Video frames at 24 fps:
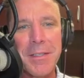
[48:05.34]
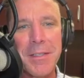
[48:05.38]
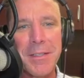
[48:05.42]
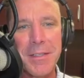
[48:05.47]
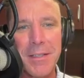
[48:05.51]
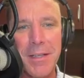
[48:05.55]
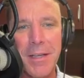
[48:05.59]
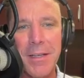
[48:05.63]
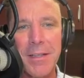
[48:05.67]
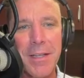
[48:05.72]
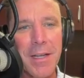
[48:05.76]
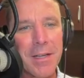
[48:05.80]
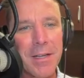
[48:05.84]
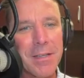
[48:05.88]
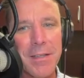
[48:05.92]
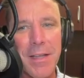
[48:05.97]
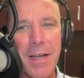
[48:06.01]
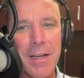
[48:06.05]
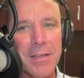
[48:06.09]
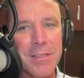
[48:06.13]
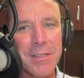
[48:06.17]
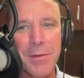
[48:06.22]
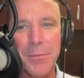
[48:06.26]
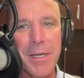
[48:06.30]
like
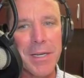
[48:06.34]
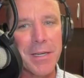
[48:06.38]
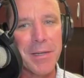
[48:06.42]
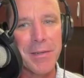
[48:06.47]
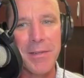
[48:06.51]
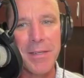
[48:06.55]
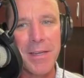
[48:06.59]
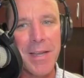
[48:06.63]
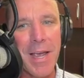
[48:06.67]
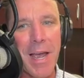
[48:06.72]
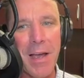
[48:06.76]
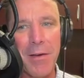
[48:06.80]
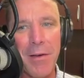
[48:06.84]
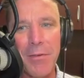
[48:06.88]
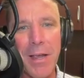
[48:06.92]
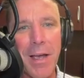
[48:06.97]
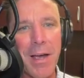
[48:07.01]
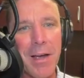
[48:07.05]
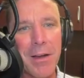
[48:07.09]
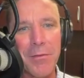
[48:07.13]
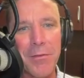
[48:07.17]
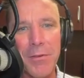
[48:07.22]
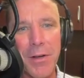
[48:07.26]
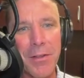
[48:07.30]
that's the big caveat
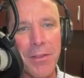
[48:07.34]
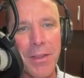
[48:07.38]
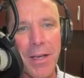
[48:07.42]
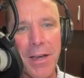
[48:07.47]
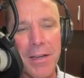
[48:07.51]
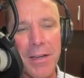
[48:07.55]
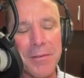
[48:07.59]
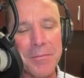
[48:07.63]
of all that.